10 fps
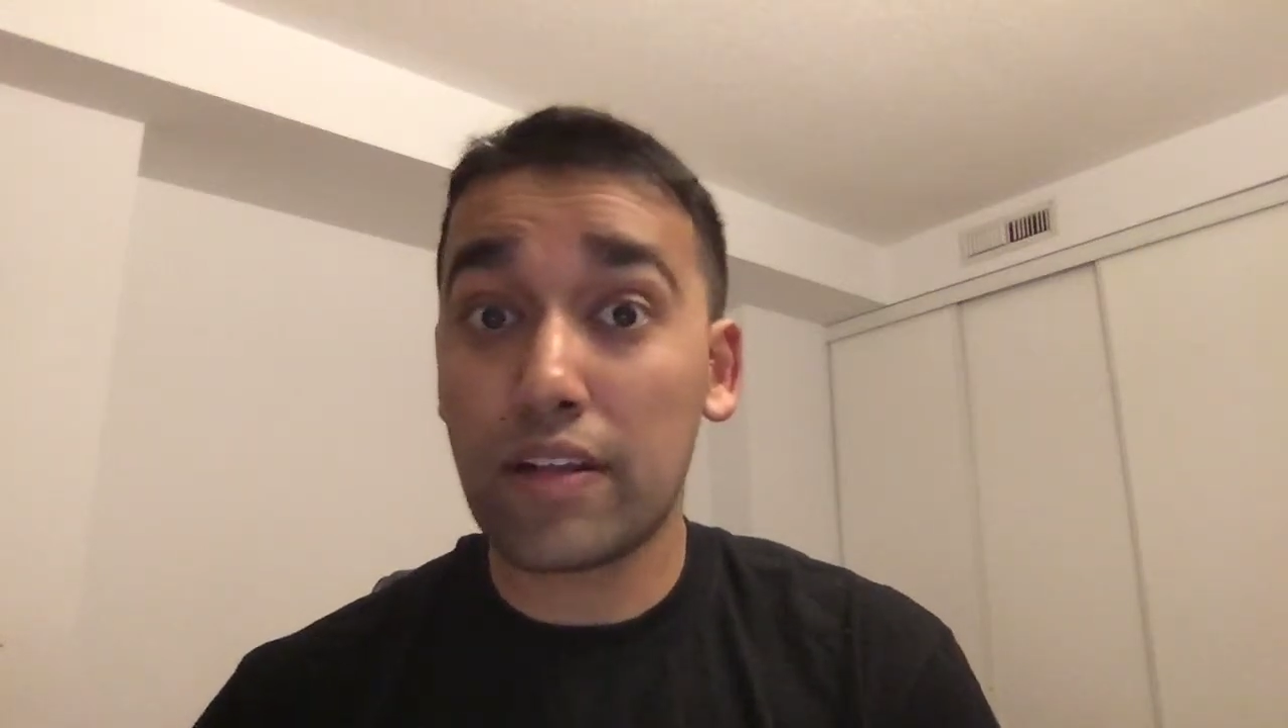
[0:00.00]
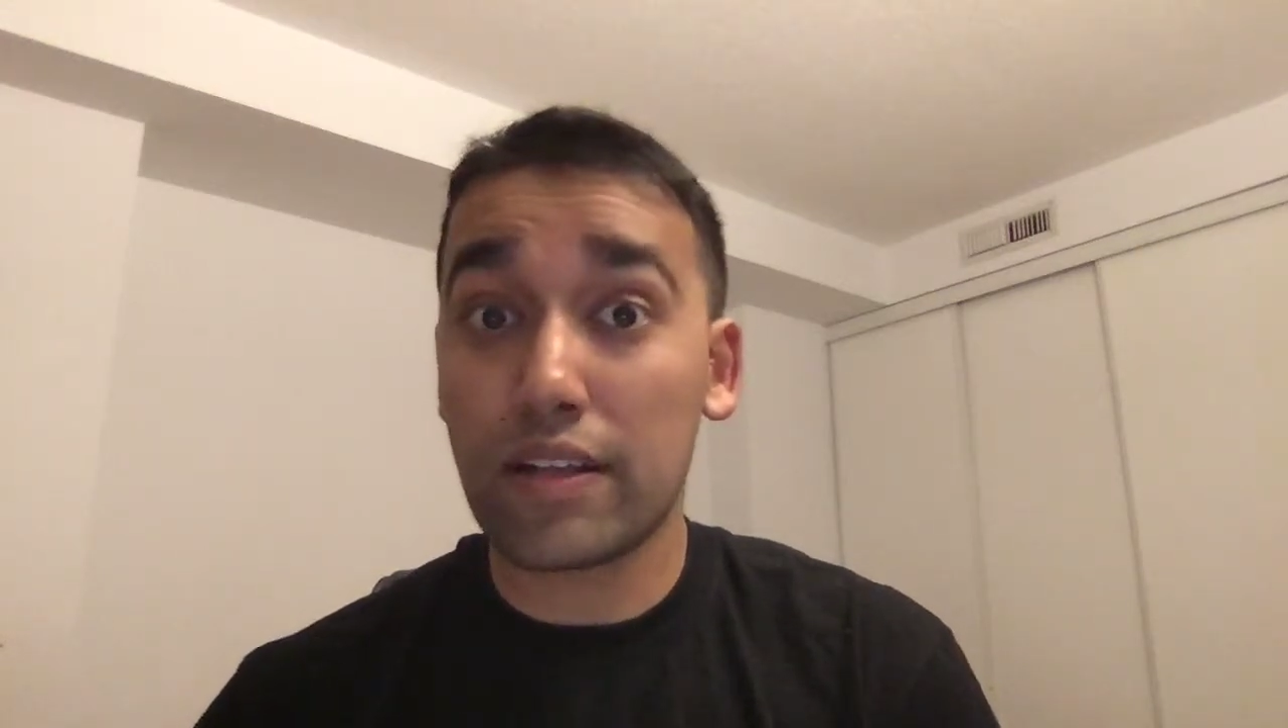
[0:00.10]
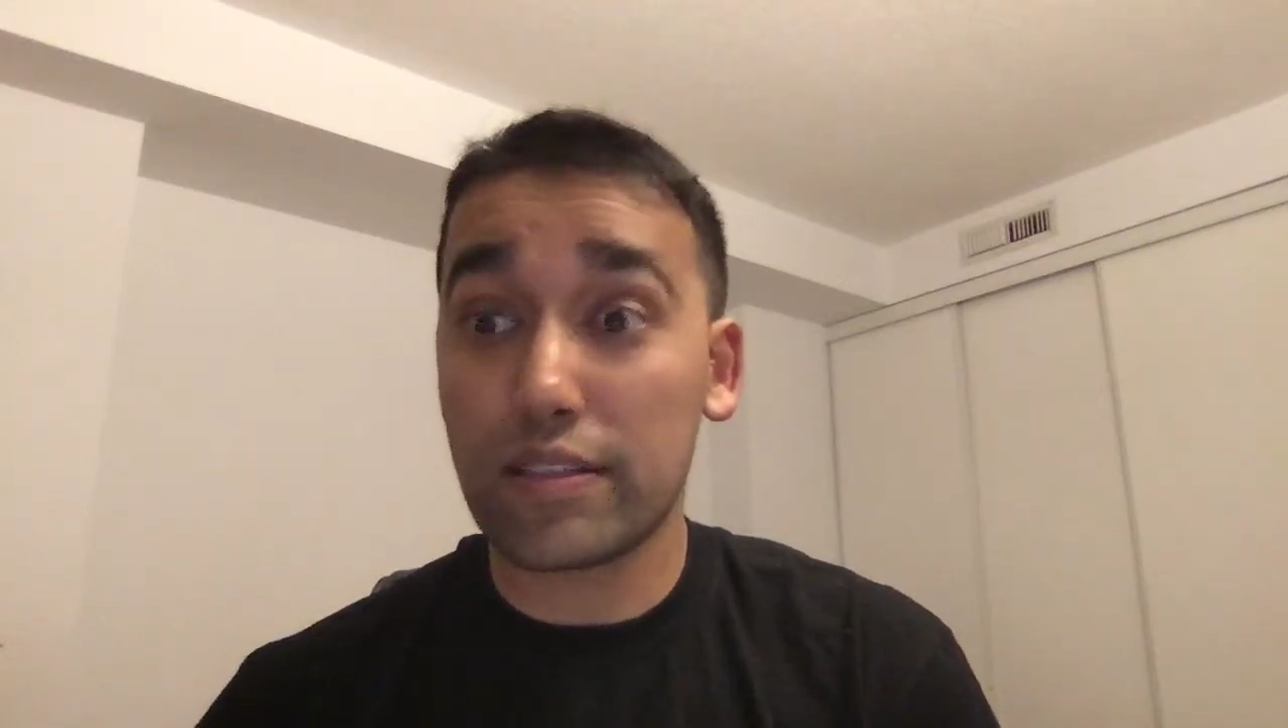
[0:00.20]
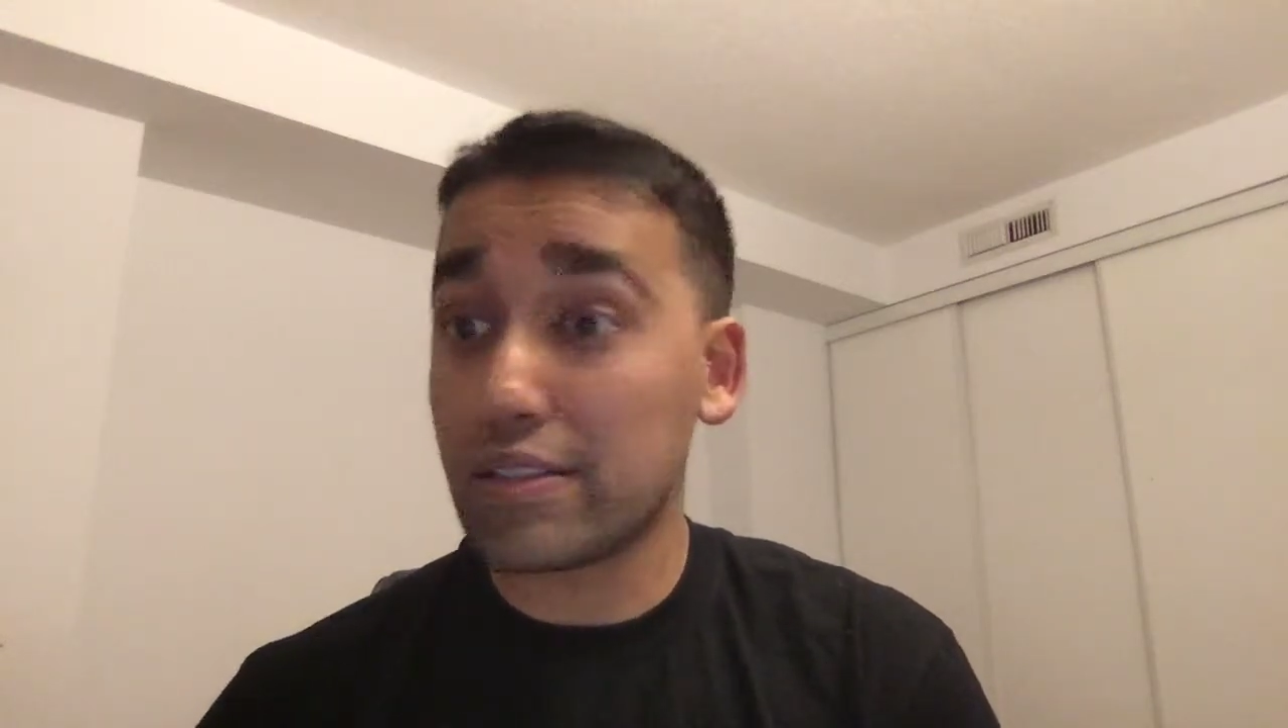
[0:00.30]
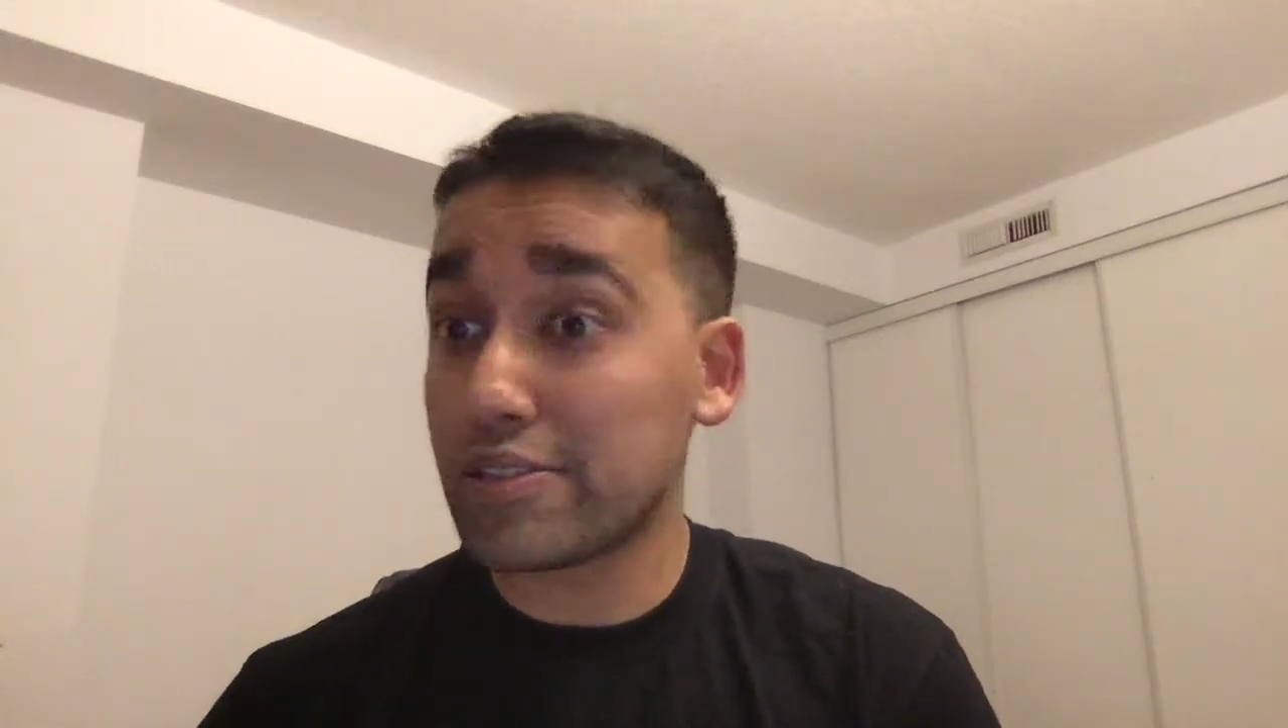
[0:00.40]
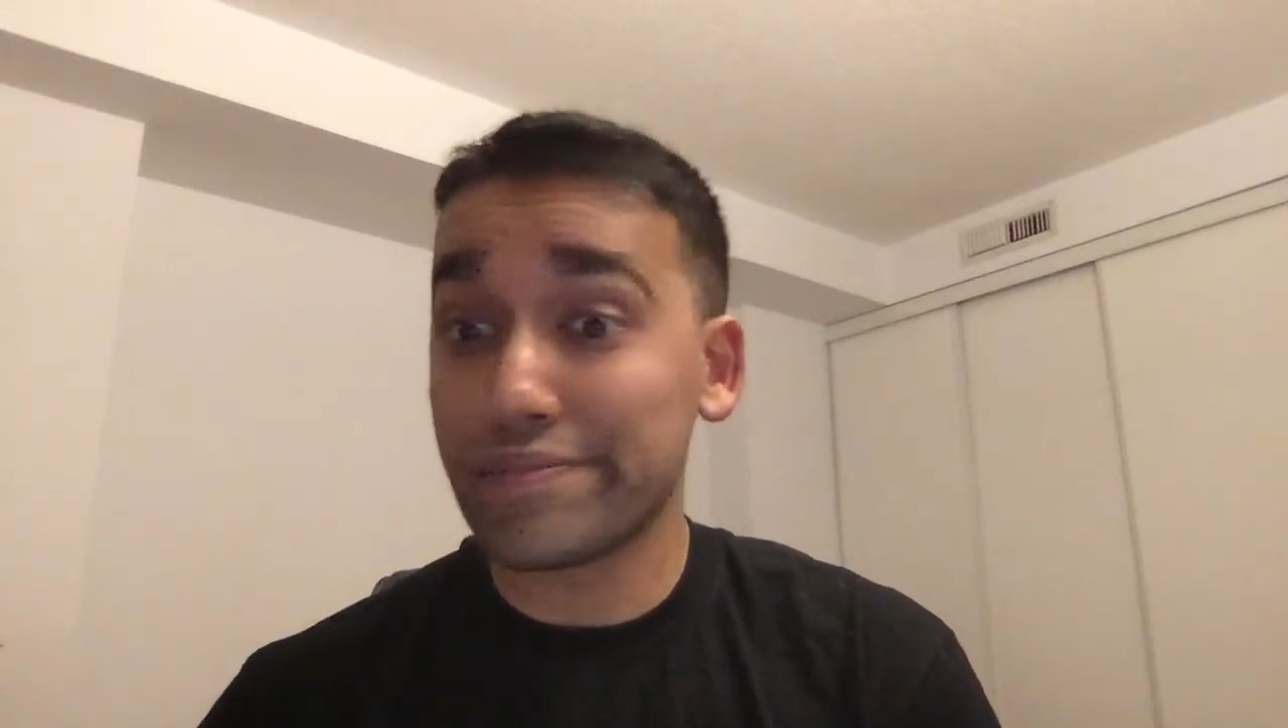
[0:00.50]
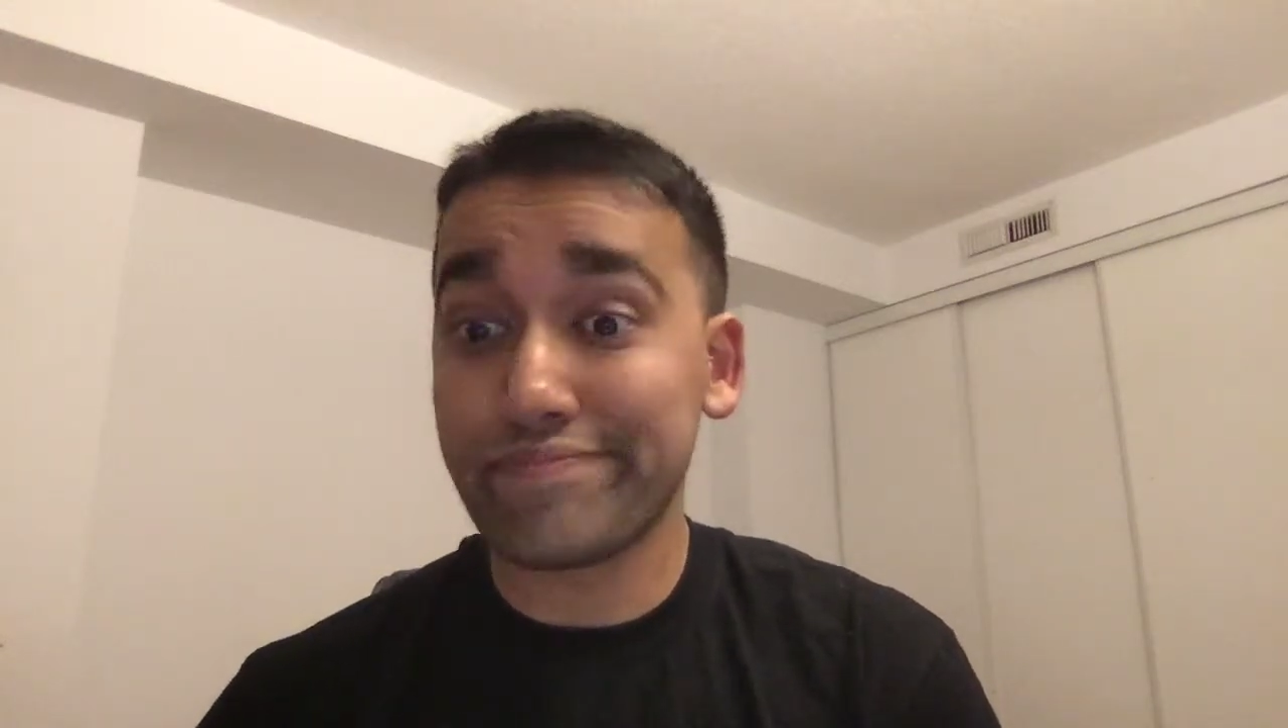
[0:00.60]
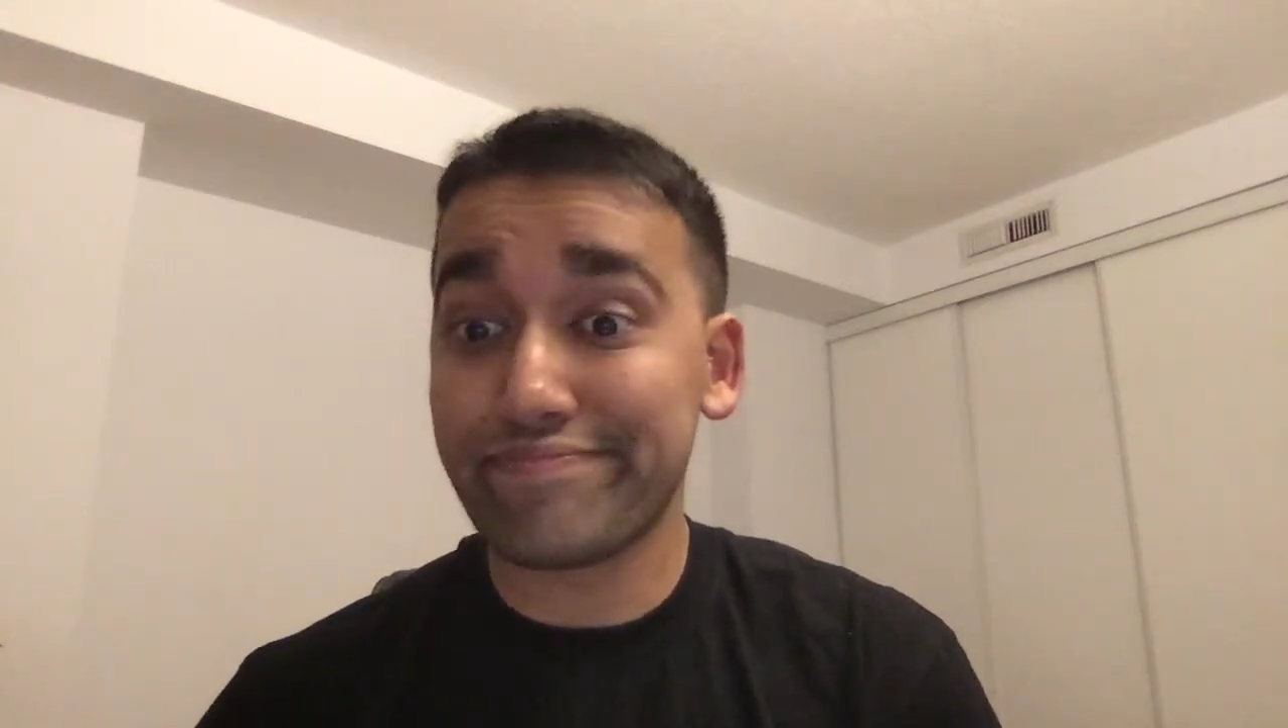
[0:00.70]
like this,